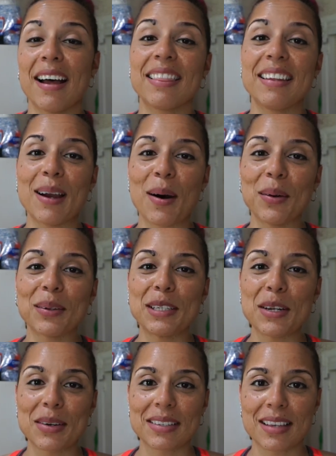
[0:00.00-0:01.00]
the old
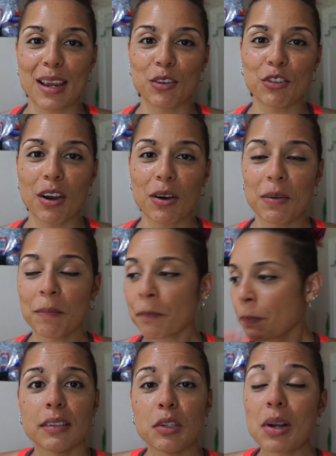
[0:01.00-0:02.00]
USA show.
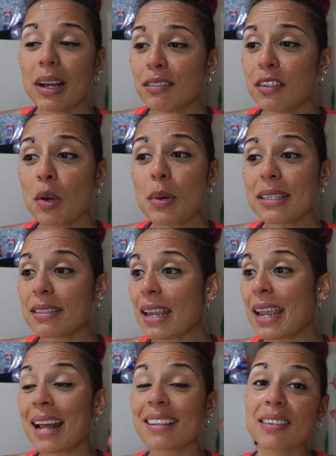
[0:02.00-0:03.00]
You guys, USA
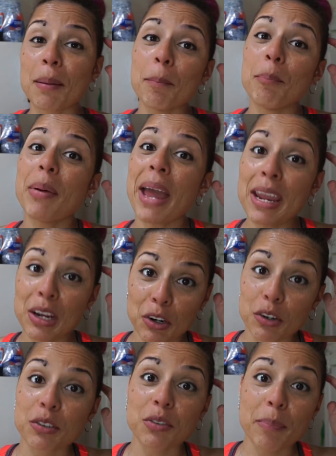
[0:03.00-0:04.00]
had some
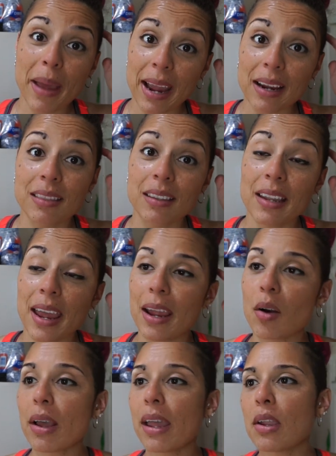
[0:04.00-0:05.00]
bangers back in the day,
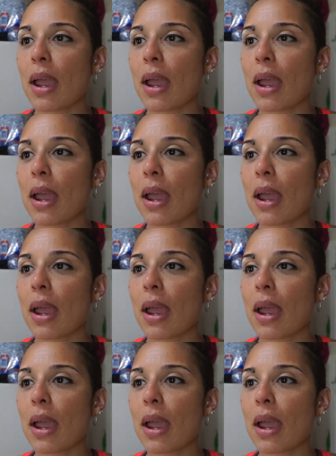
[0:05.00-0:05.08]
okay?